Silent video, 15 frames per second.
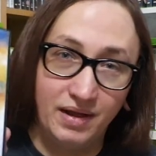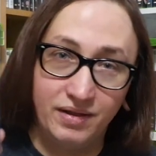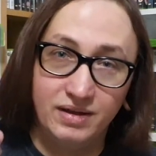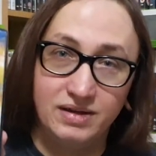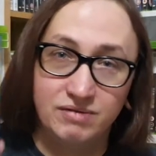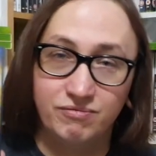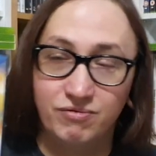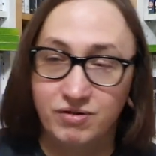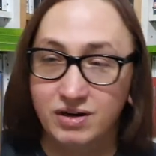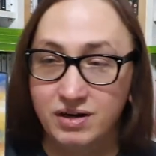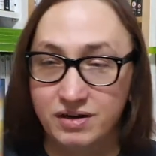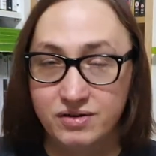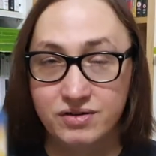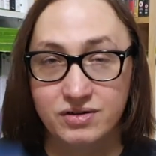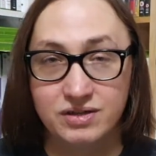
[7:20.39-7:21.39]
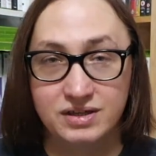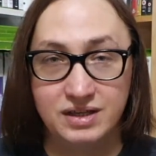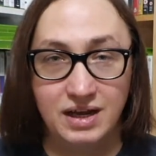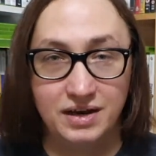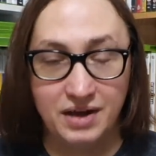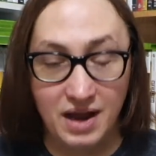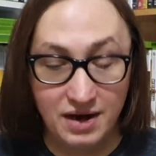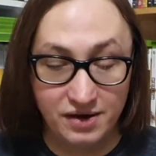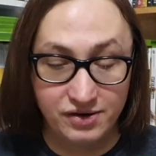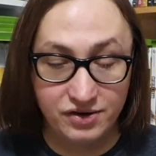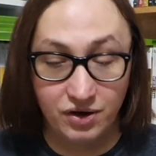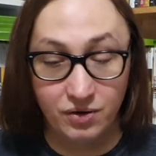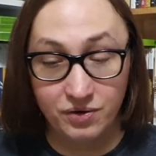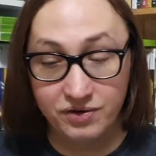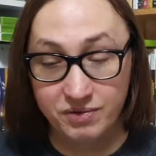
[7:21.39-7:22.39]
this really does stand head and
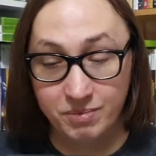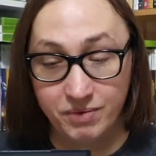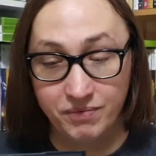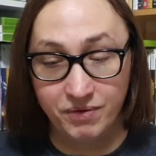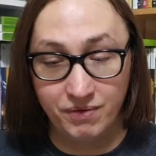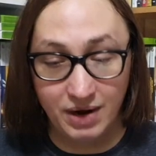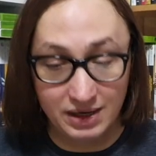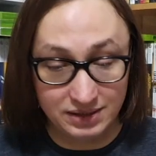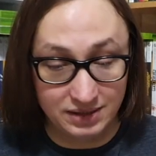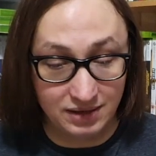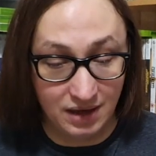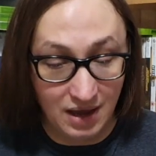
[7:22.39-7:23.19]
shoulders above the rest.